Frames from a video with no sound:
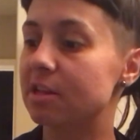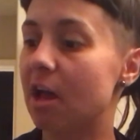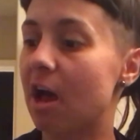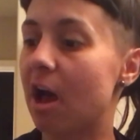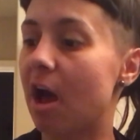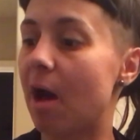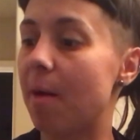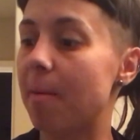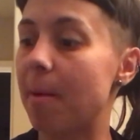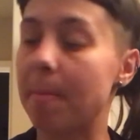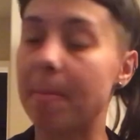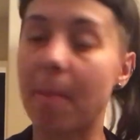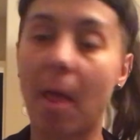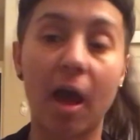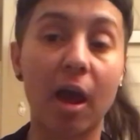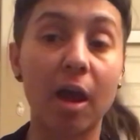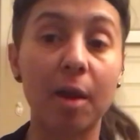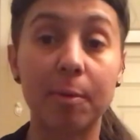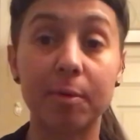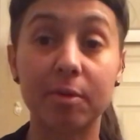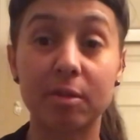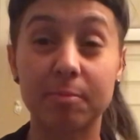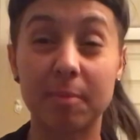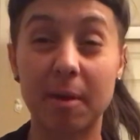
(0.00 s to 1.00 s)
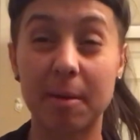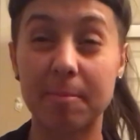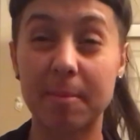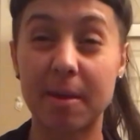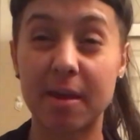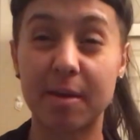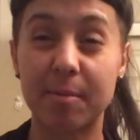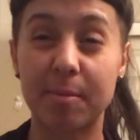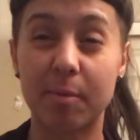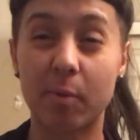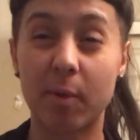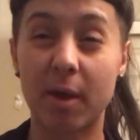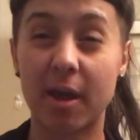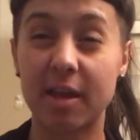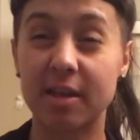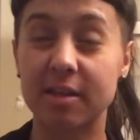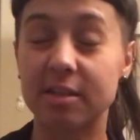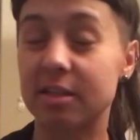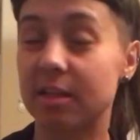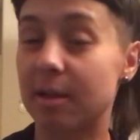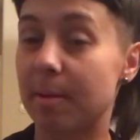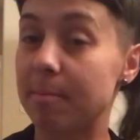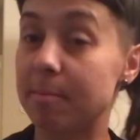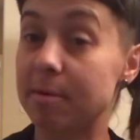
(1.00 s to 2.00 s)
I'm not gonna put my makeup away
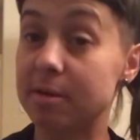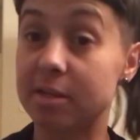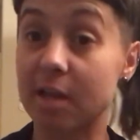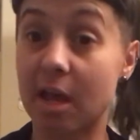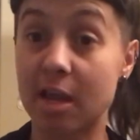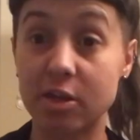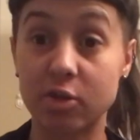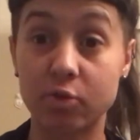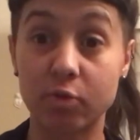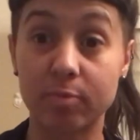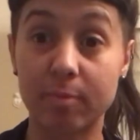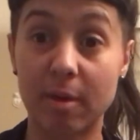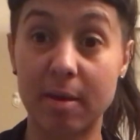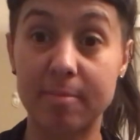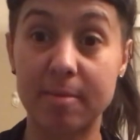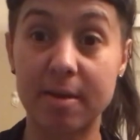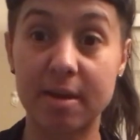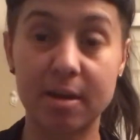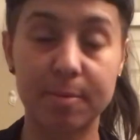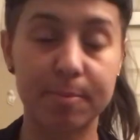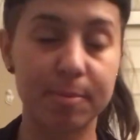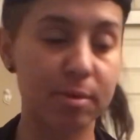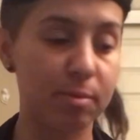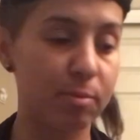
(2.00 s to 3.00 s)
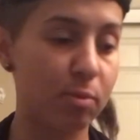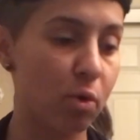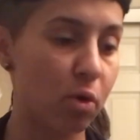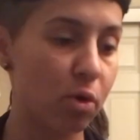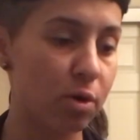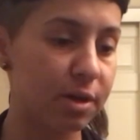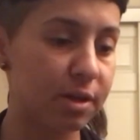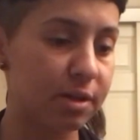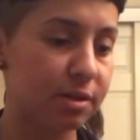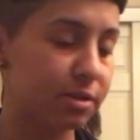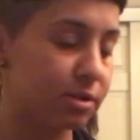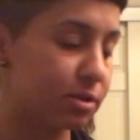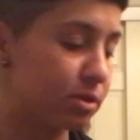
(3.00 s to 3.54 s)
until I'm done doing my makeup in the morning,